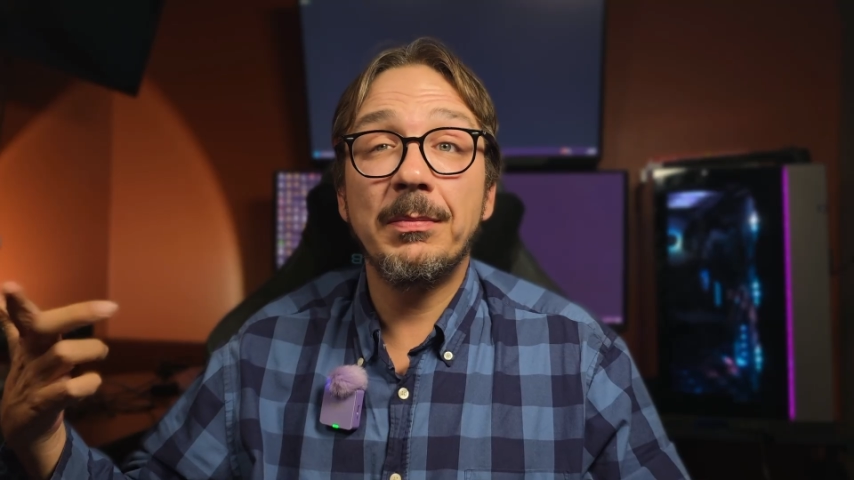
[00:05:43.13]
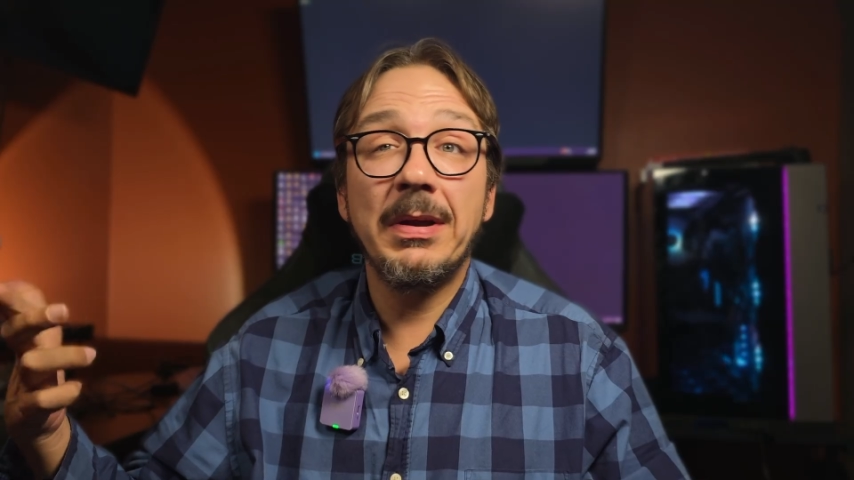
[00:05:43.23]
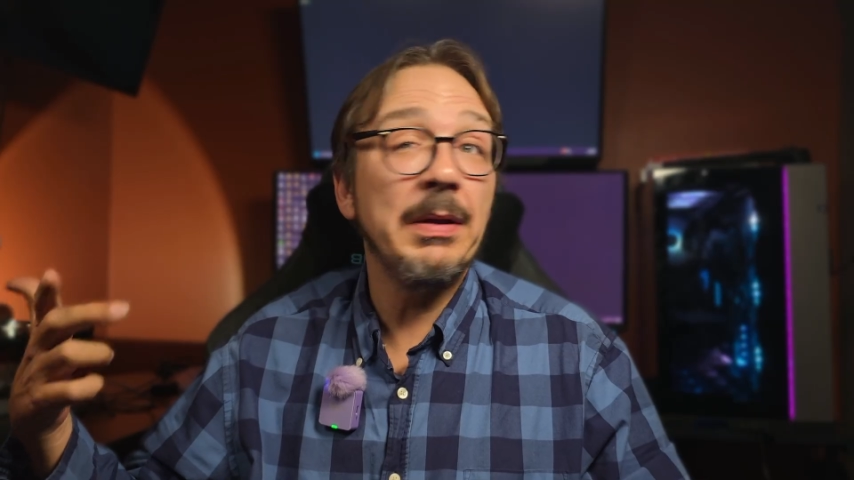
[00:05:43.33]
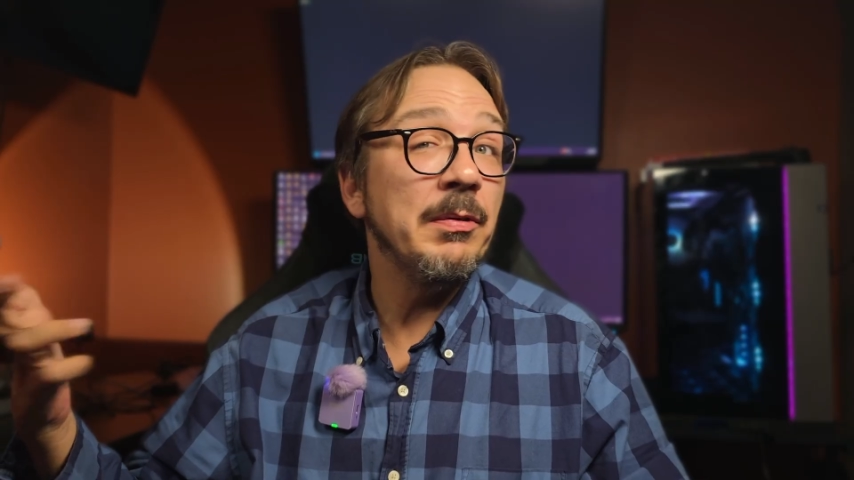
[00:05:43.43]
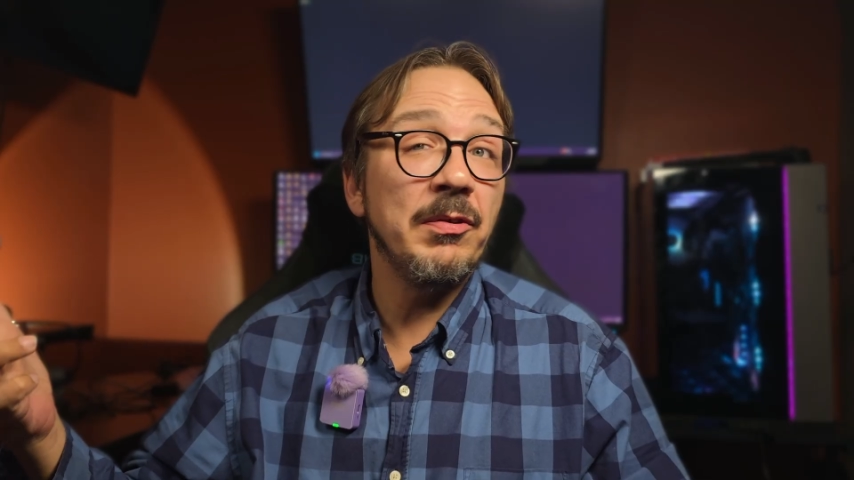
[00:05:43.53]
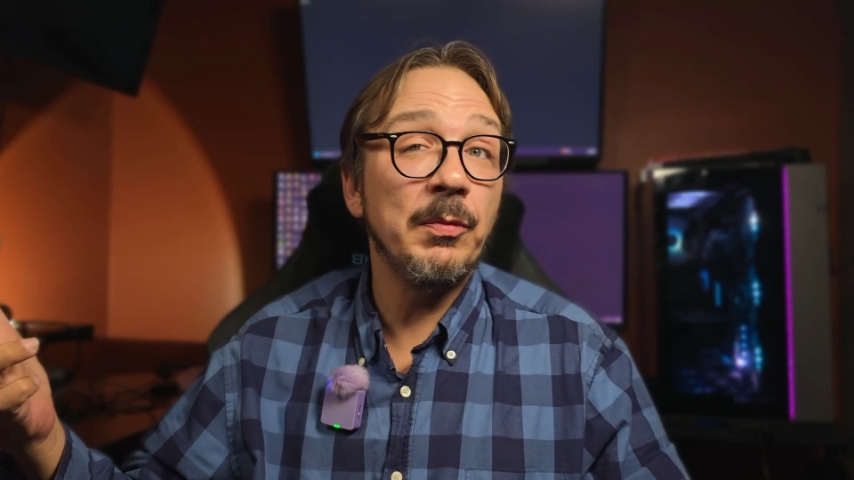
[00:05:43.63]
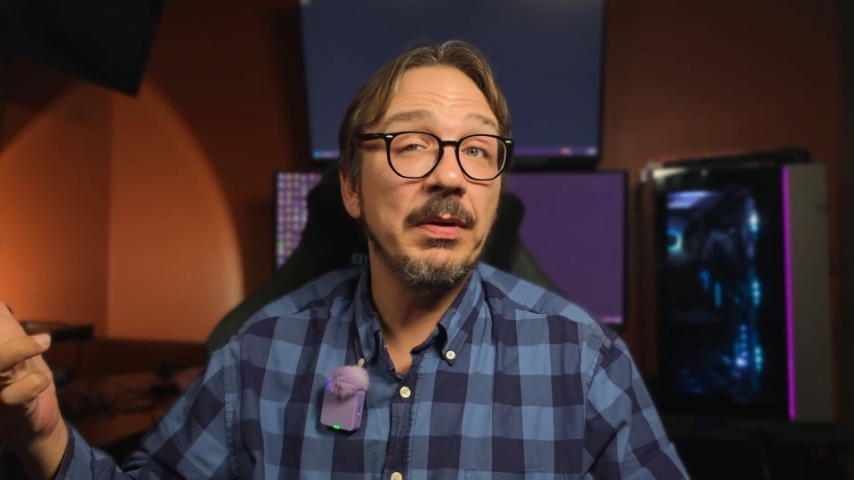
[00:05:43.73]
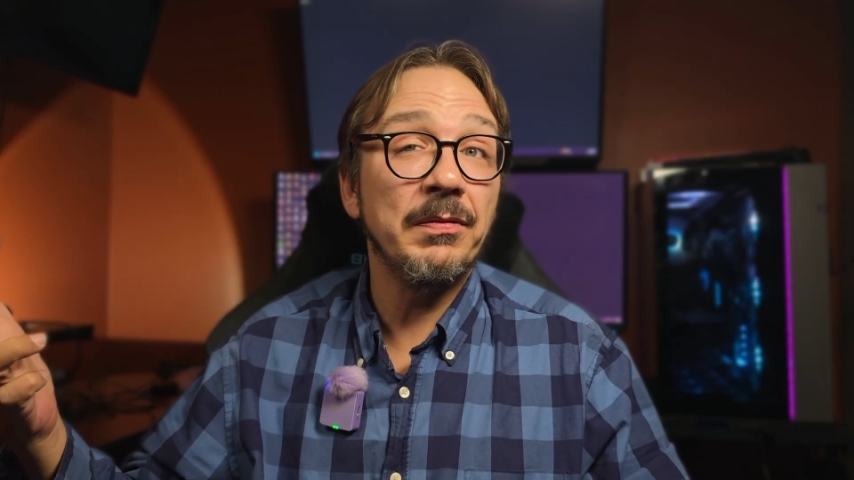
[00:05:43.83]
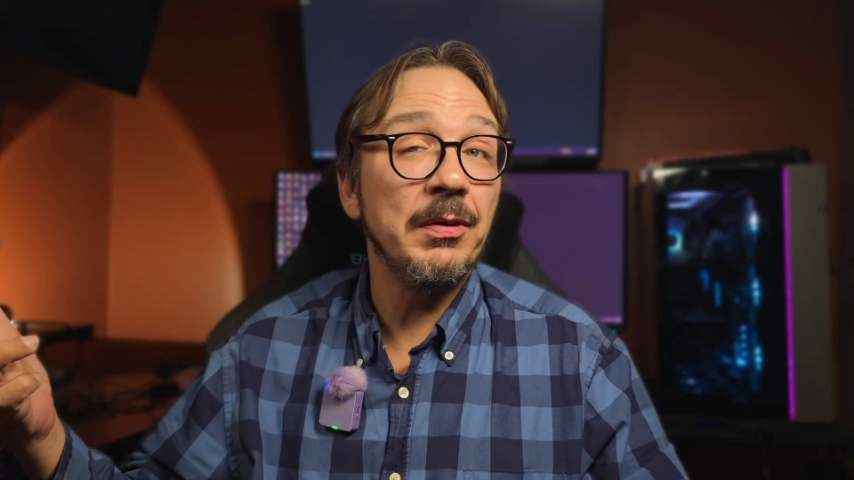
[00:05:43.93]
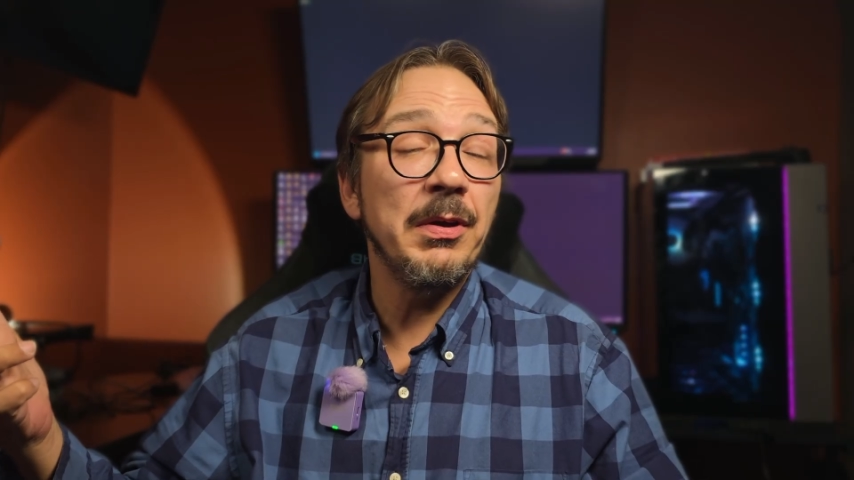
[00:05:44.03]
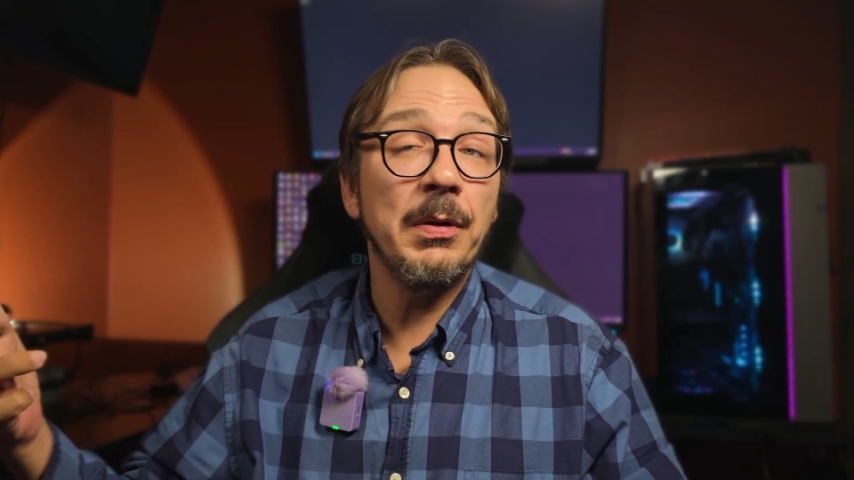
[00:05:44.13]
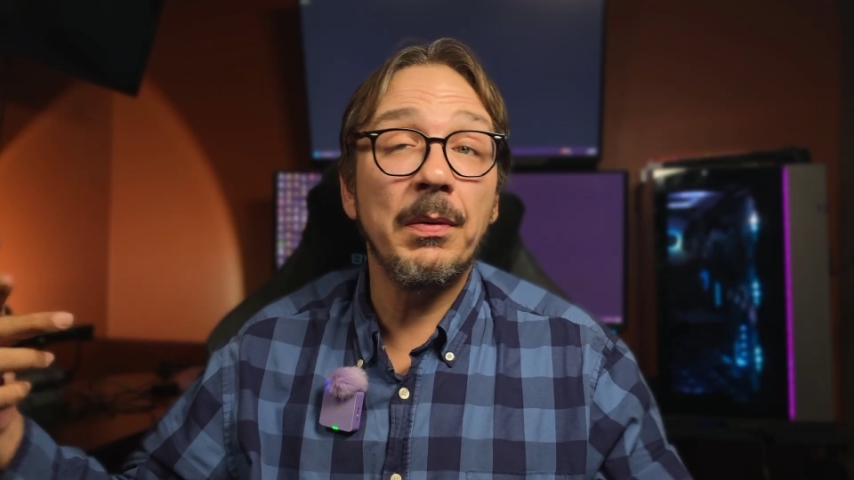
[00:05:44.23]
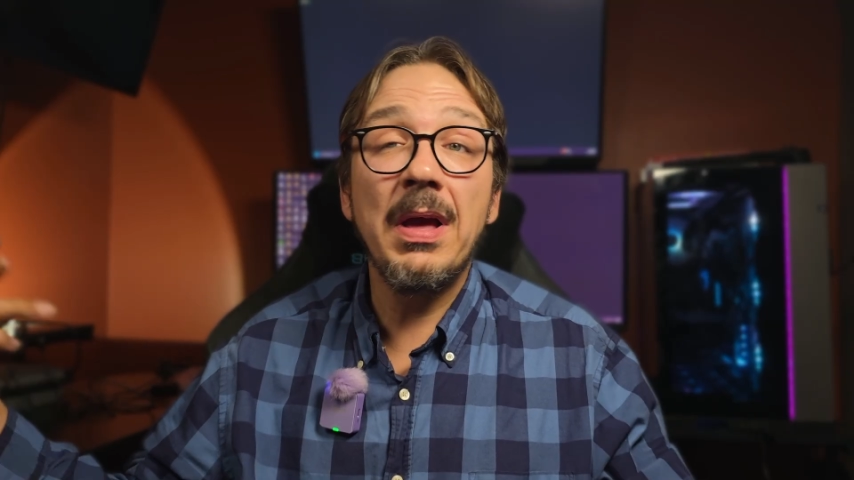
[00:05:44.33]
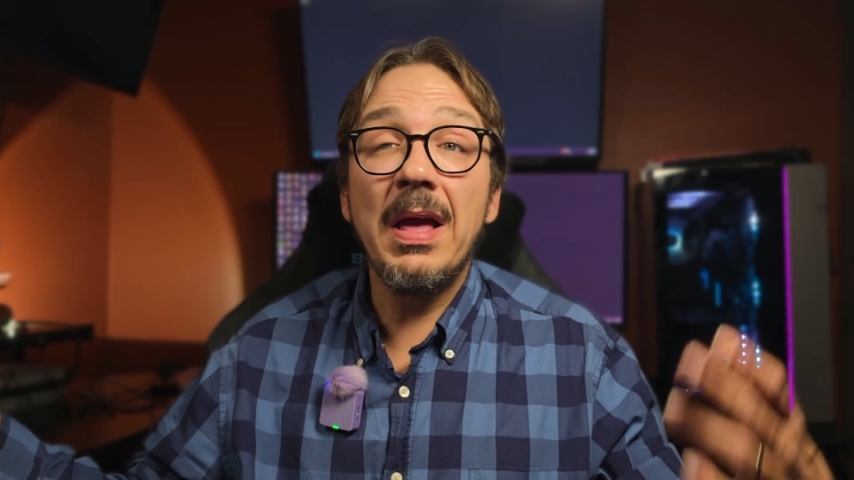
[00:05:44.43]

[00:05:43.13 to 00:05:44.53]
money, which is a win for you,